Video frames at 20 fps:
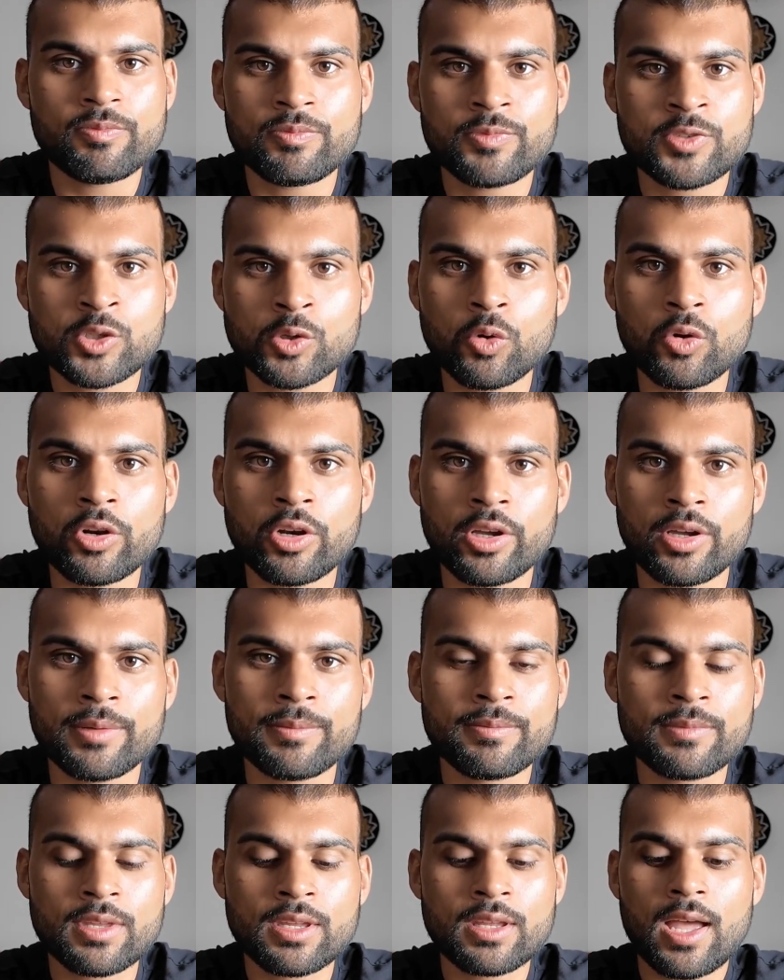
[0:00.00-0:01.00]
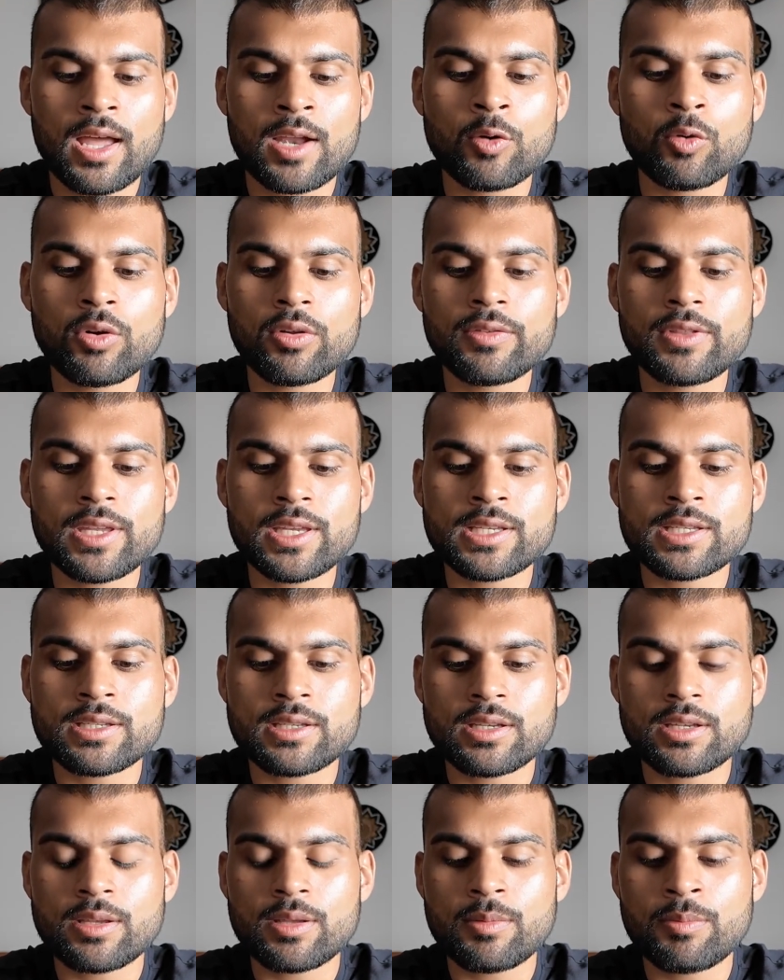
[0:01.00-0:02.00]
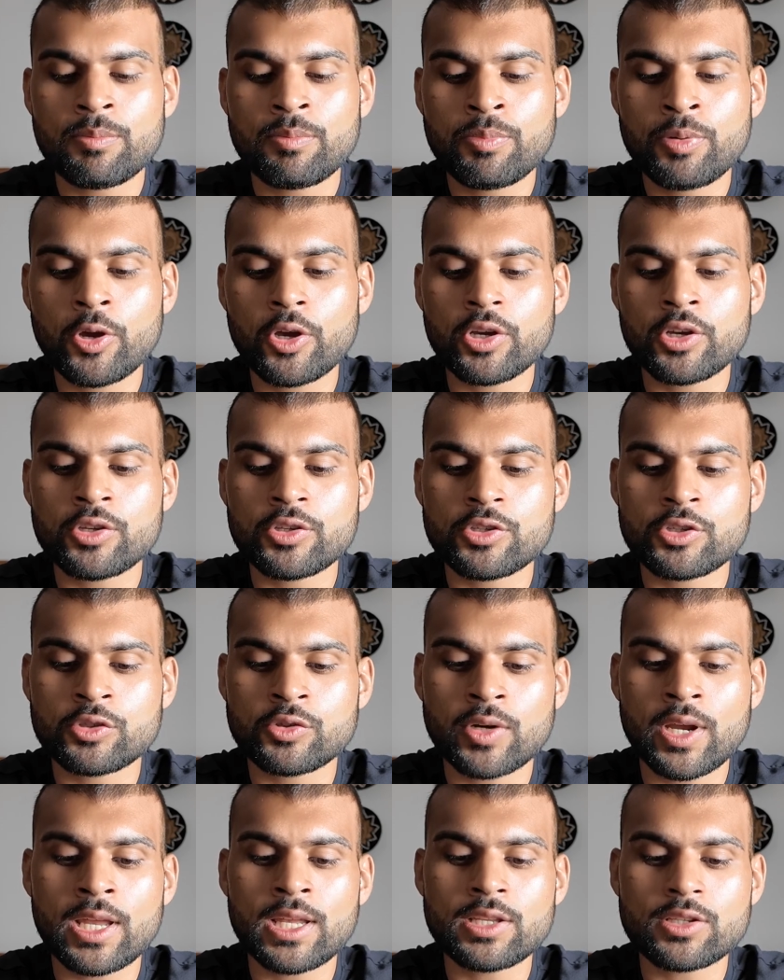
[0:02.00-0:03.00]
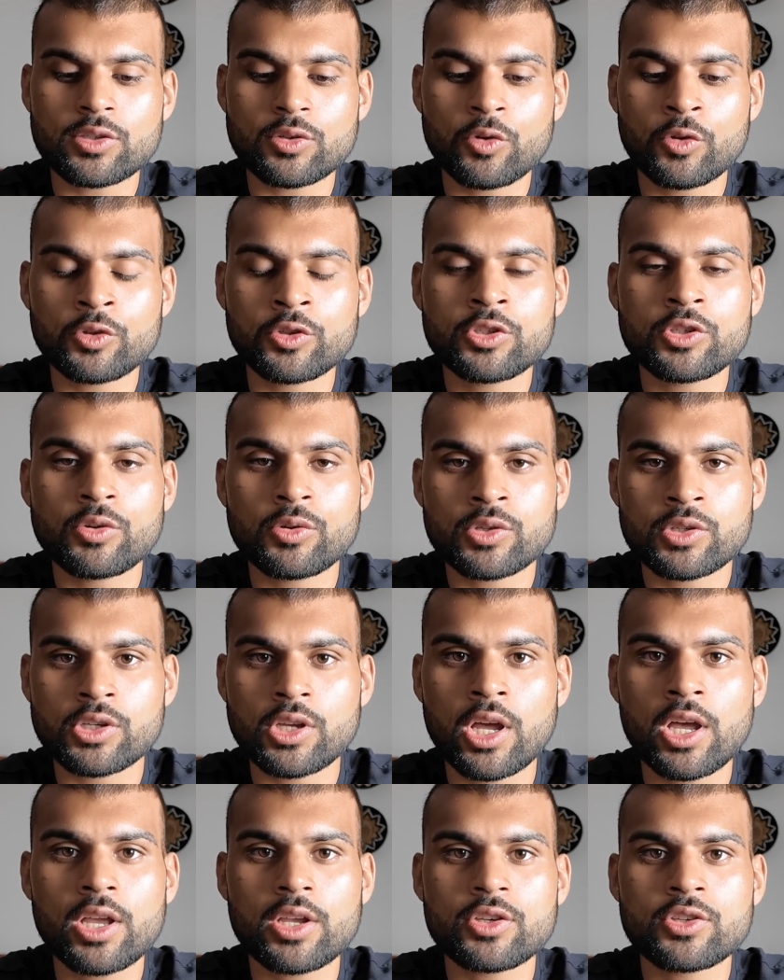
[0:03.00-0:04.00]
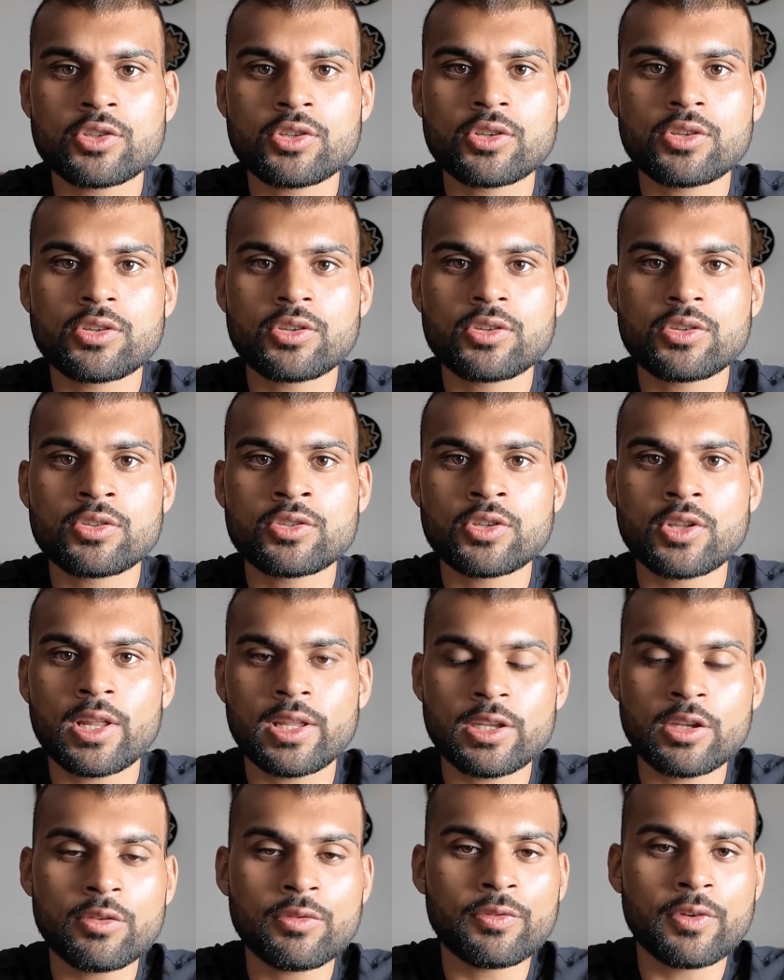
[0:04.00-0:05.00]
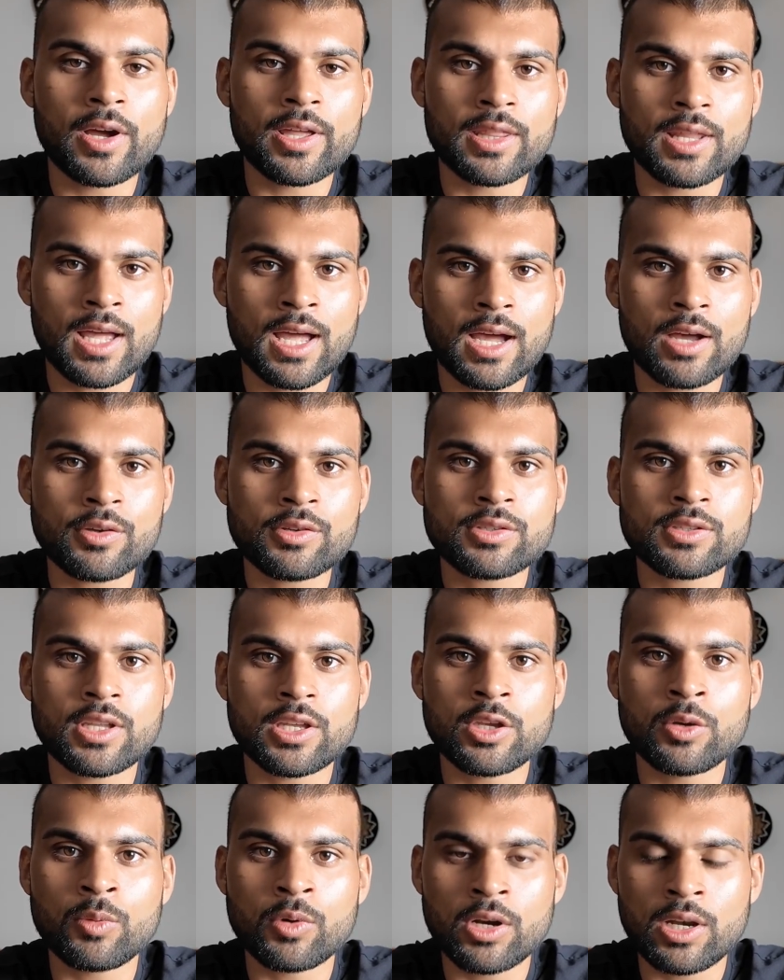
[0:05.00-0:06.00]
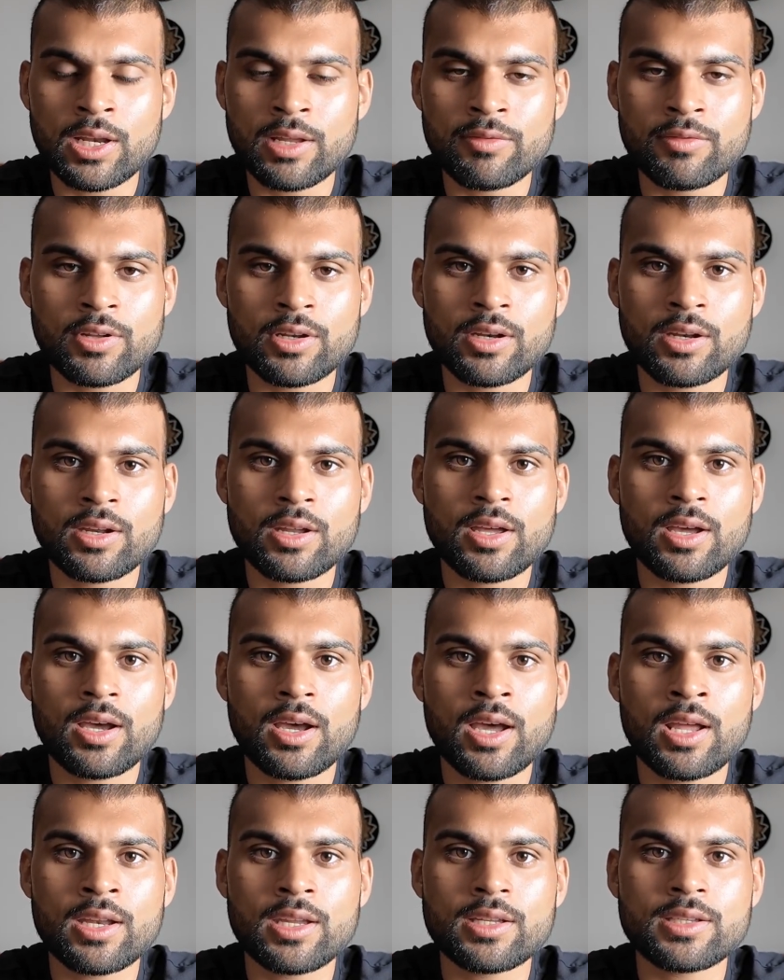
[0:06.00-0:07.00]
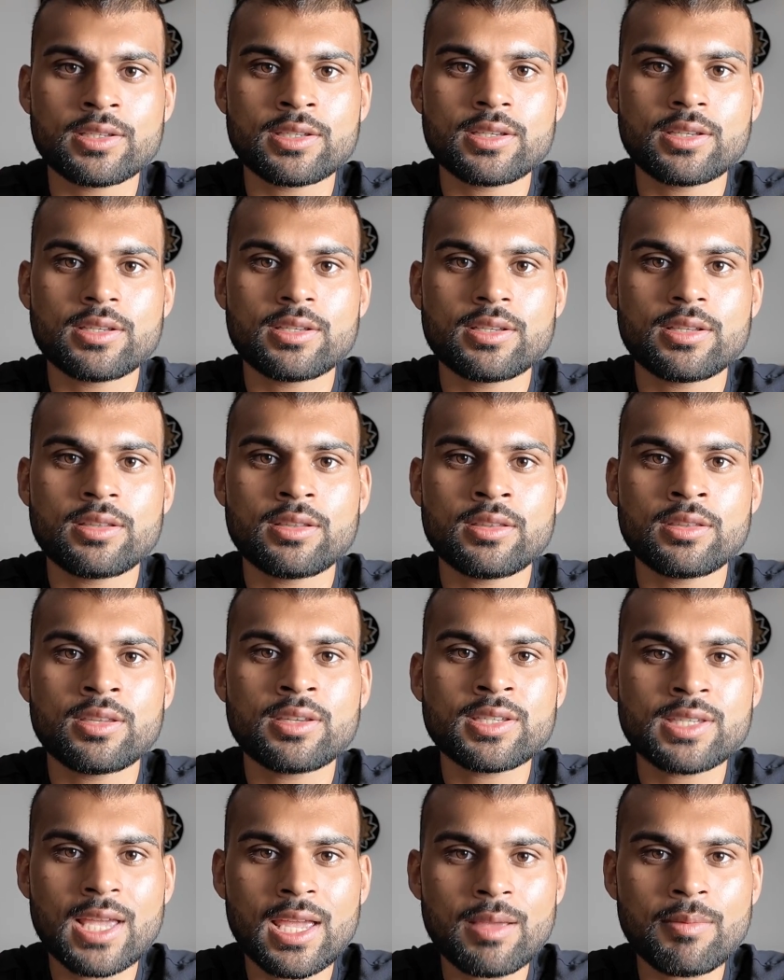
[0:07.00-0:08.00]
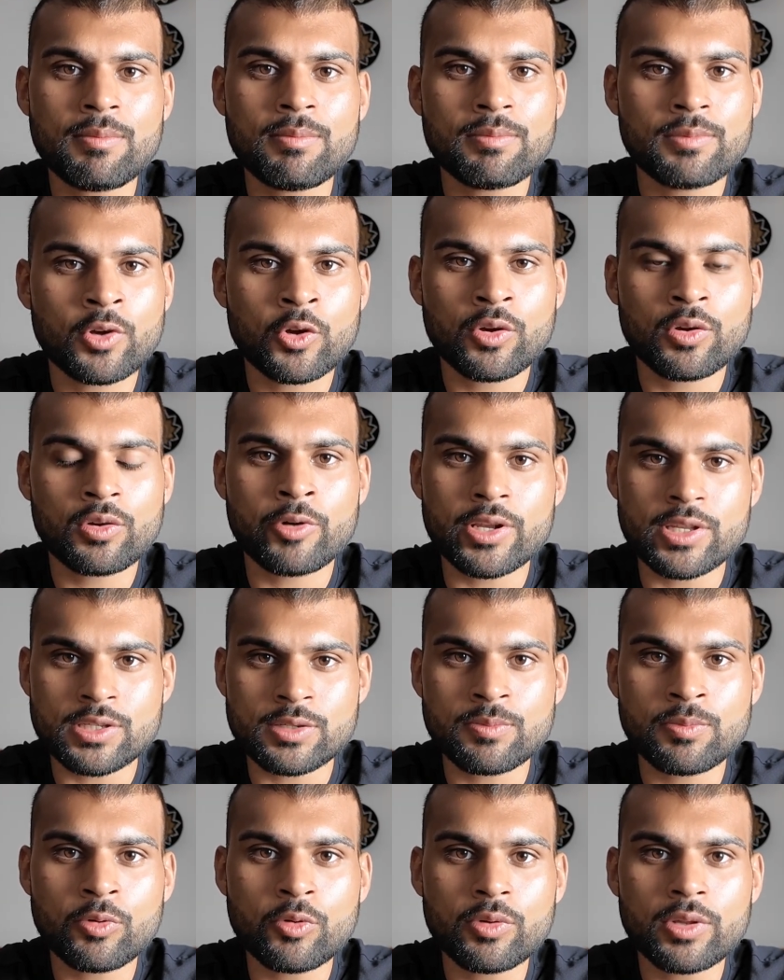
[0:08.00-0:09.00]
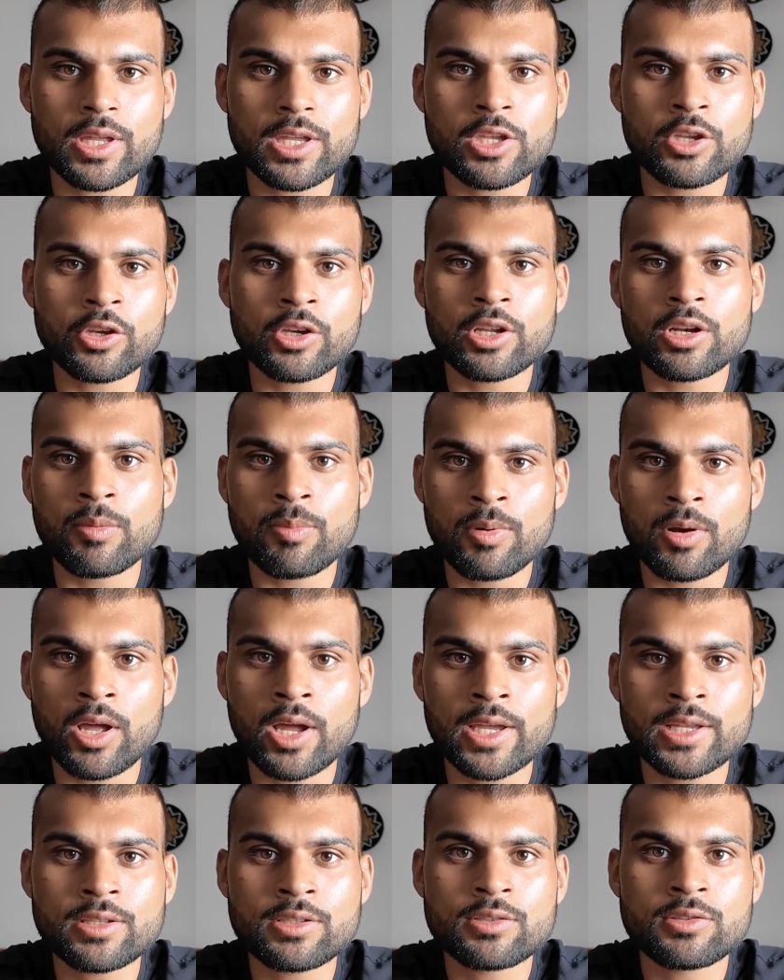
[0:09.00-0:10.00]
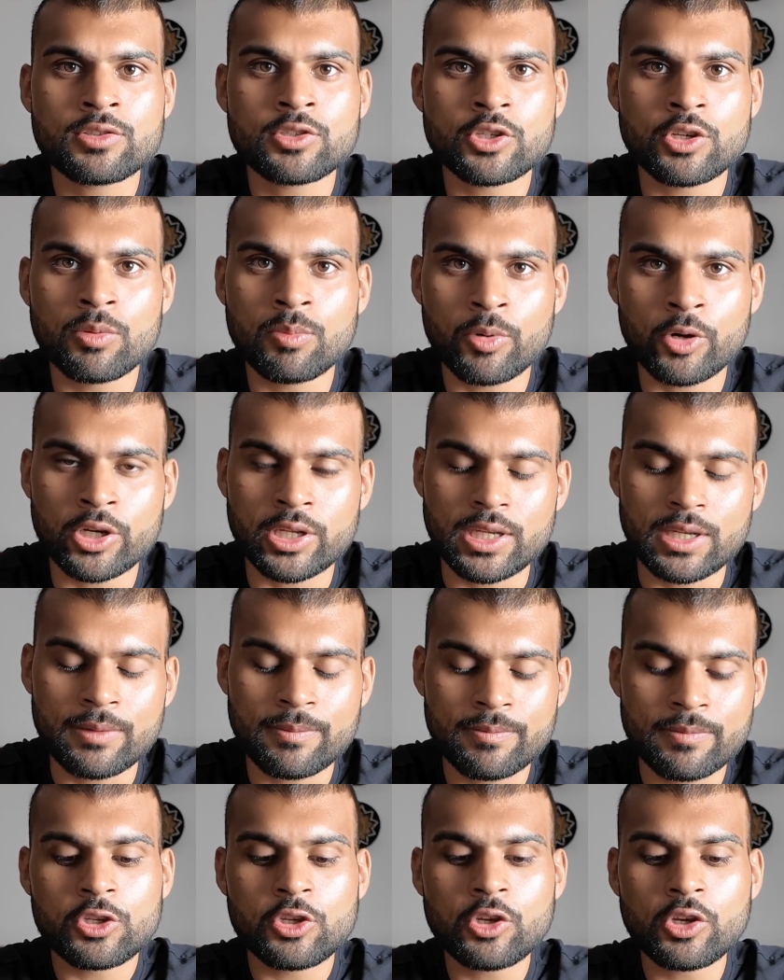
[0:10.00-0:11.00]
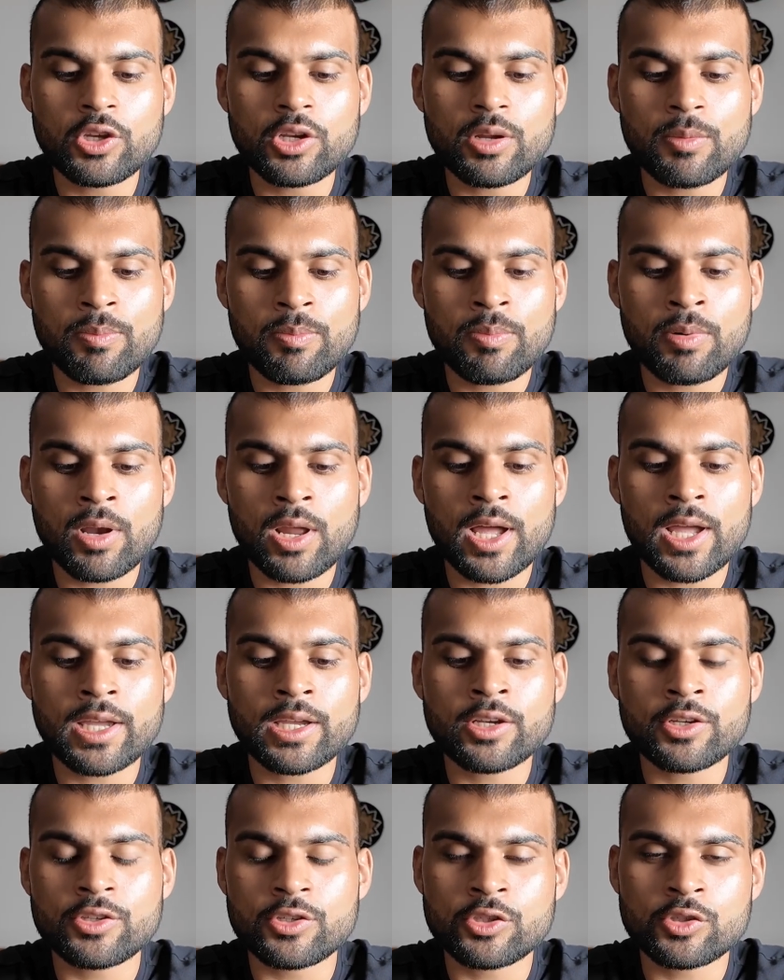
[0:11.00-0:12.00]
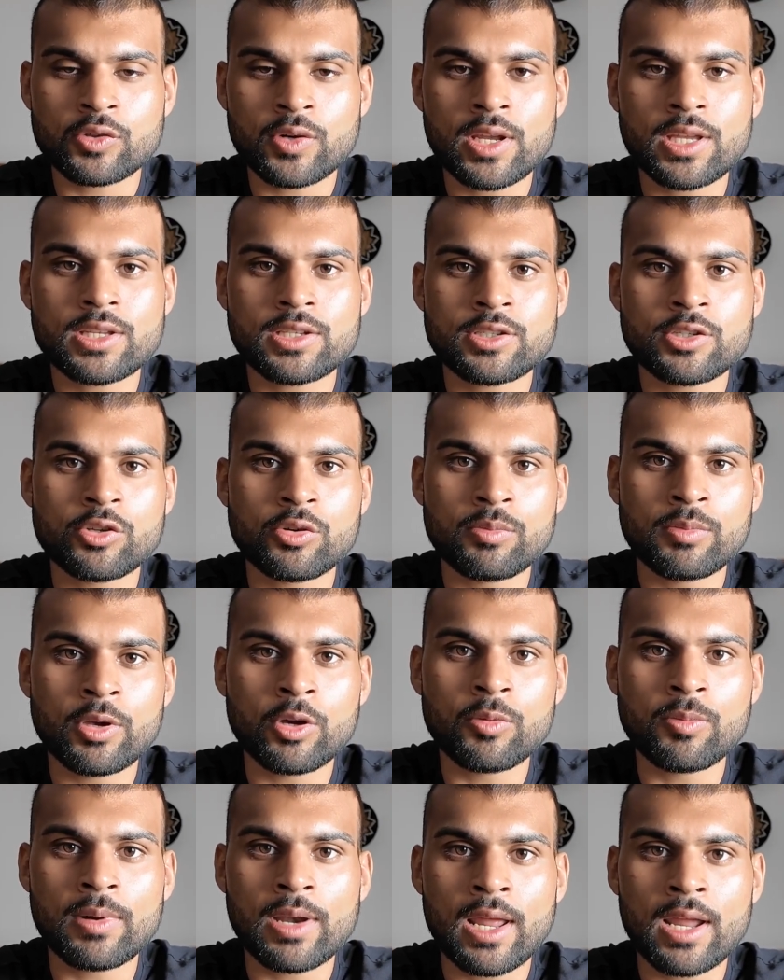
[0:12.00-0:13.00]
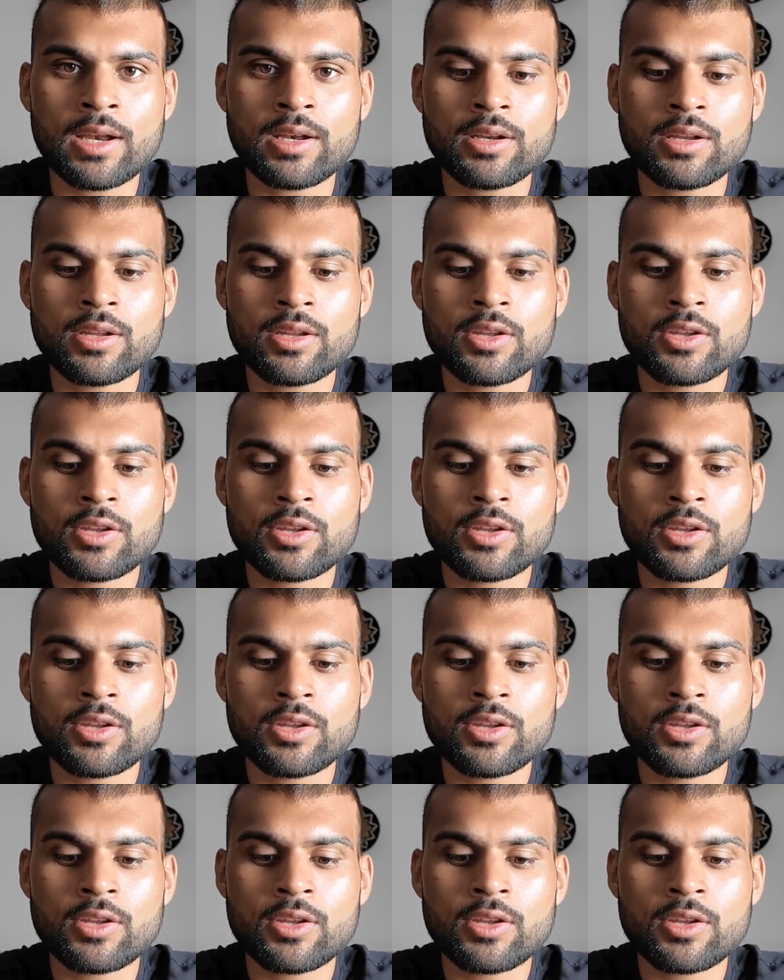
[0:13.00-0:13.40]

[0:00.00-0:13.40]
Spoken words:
sauna. And all of these put constraints onto your search so that you find the house that you want to live in. And it's the same principle that you can apply to your body. You can apply constraints to your meal plan